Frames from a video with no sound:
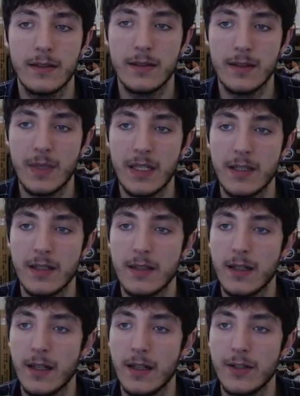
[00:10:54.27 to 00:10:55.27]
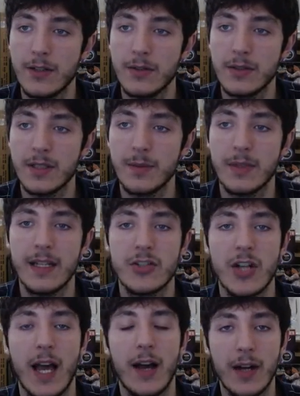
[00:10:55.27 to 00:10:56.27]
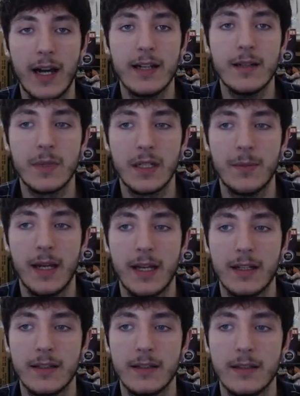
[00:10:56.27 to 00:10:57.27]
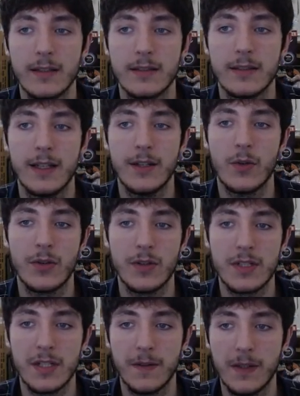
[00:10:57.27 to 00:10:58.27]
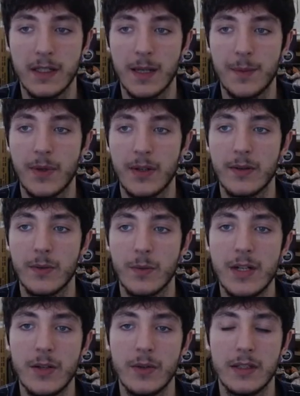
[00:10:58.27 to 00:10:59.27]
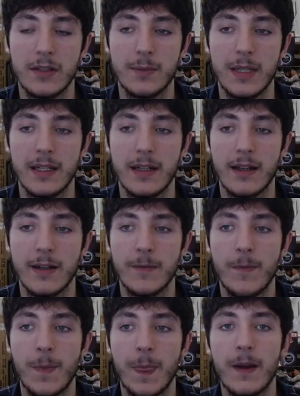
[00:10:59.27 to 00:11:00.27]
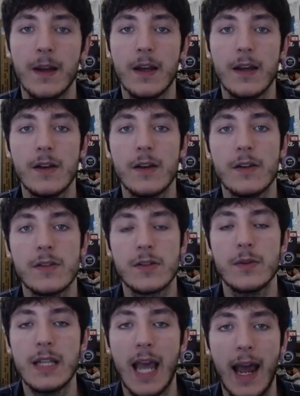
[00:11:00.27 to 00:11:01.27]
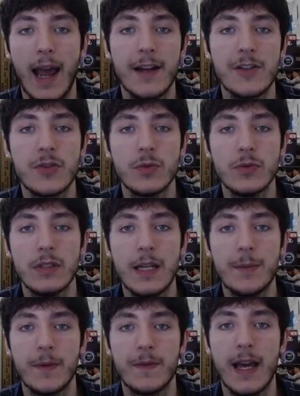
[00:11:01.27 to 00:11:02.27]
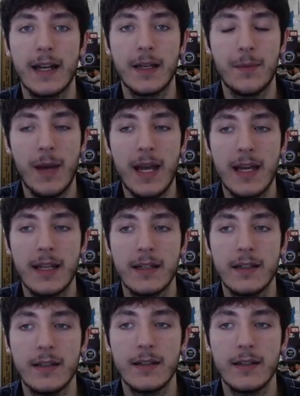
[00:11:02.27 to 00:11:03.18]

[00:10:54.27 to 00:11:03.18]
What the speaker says: let me do some get child item command in order to fill up our window a little bit again. So the actual name of that command,